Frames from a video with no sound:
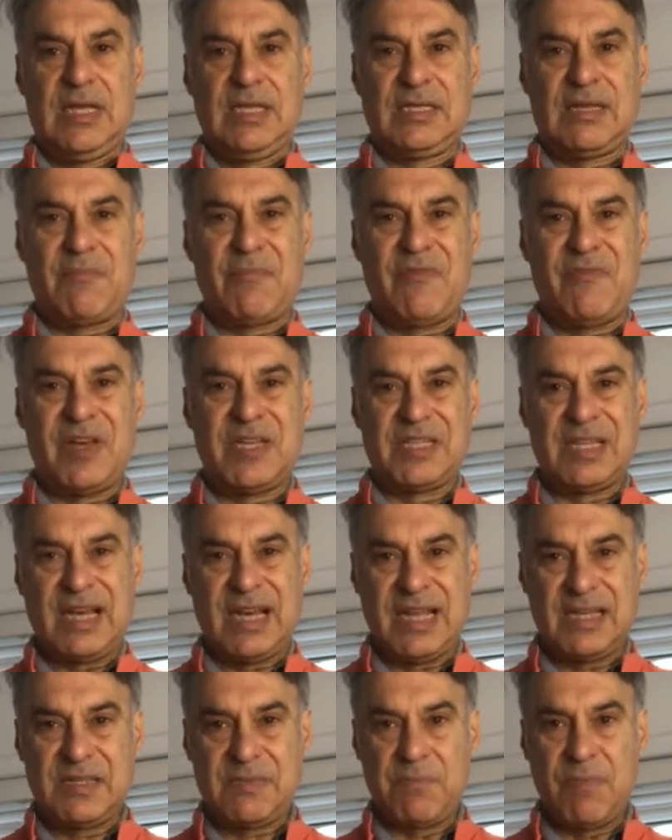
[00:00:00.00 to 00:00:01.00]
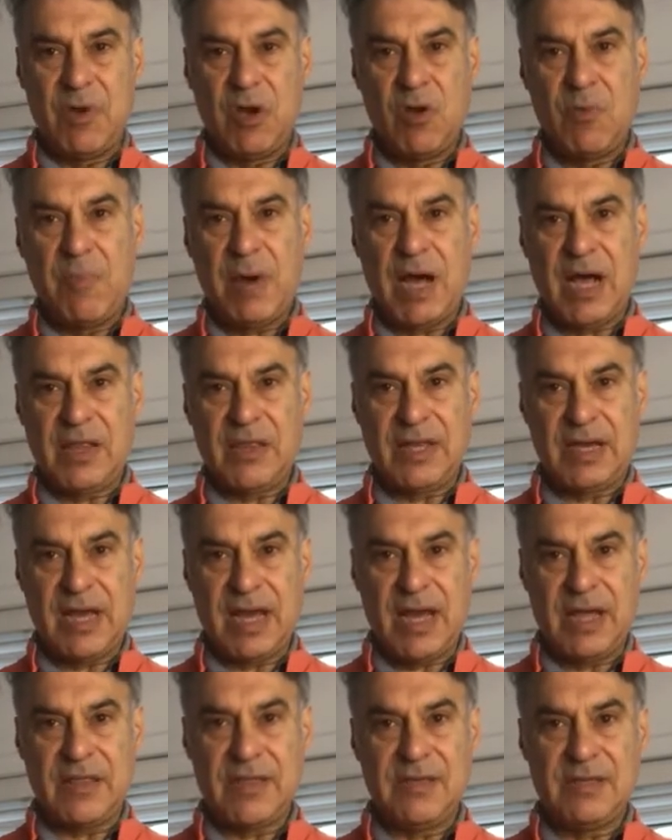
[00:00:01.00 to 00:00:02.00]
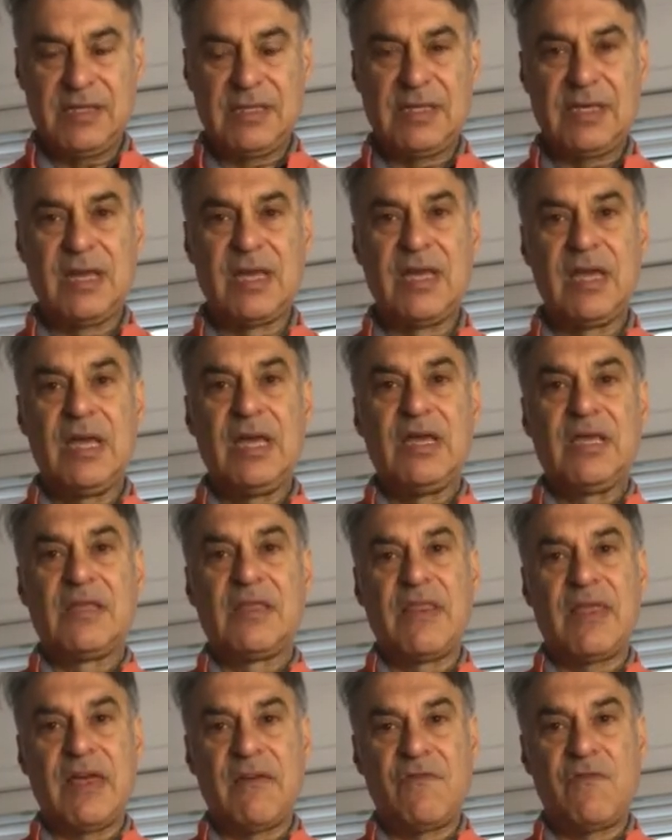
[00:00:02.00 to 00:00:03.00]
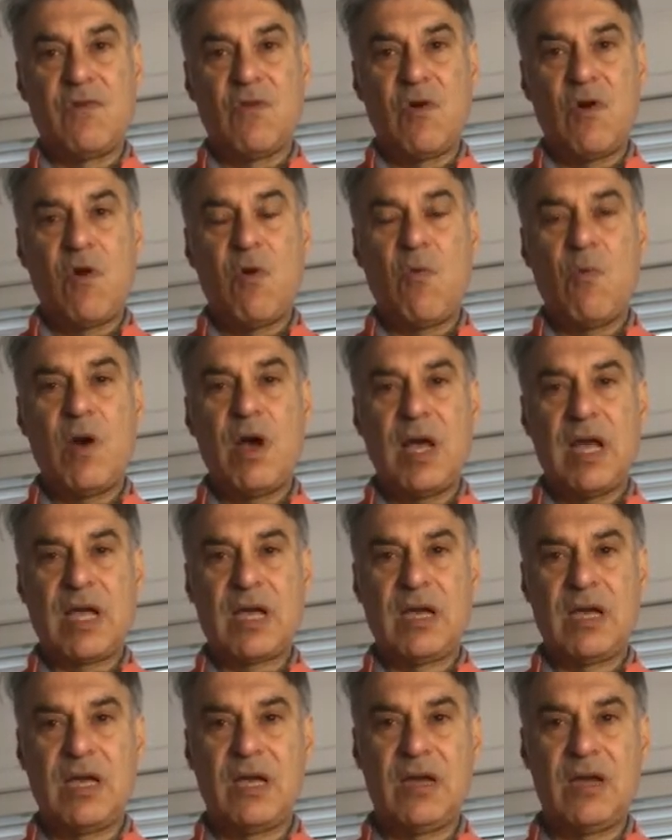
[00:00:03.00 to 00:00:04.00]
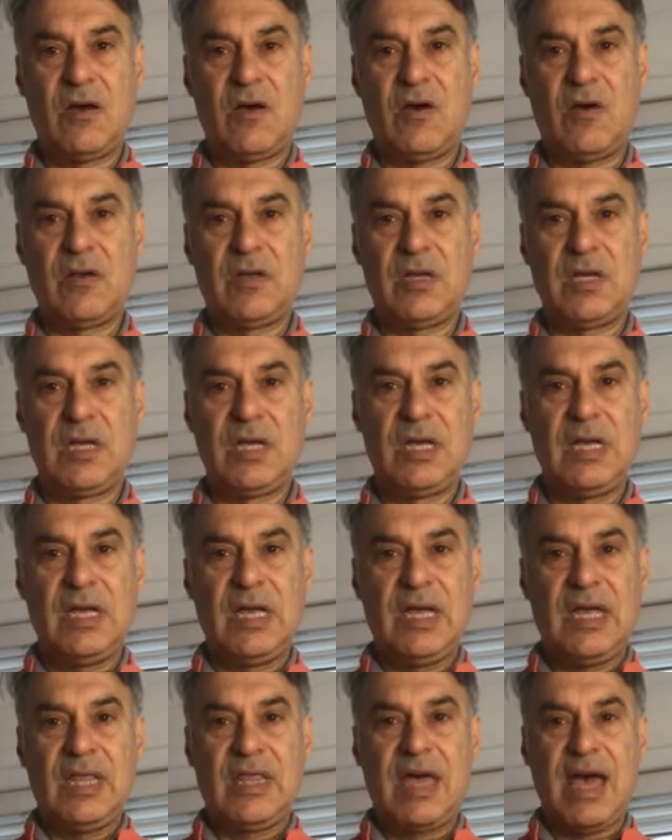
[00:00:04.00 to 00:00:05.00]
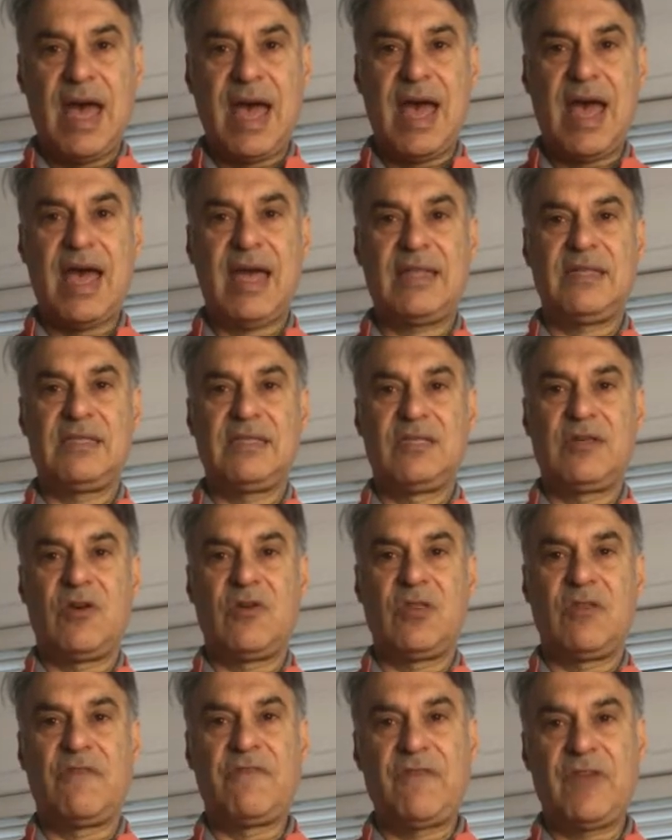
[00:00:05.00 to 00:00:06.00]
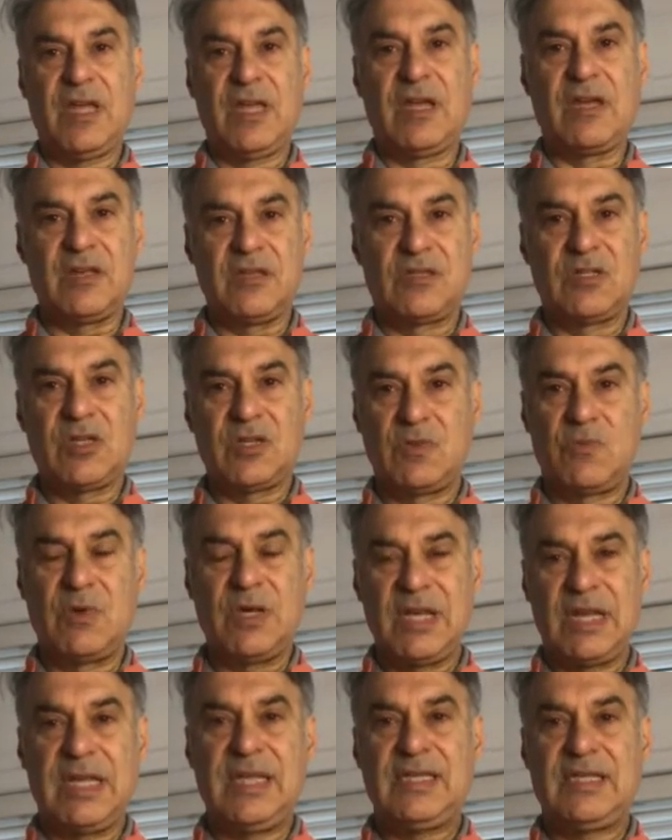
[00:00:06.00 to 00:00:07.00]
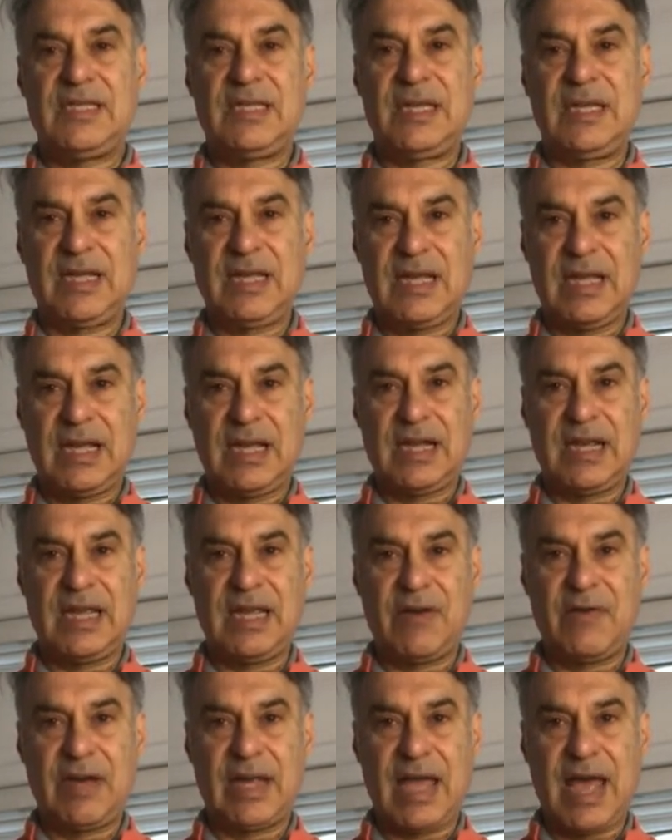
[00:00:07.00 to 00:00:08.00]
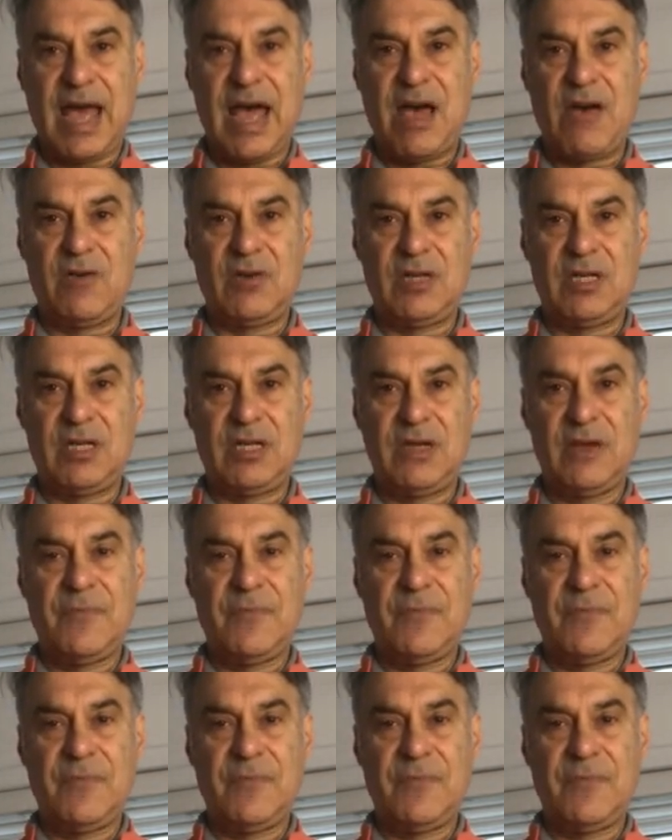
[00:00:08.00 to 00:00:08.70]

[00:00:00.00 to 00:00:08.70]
of us are less mobile than others, therefore work on the hands, on the fingers, just releasing, clearing out.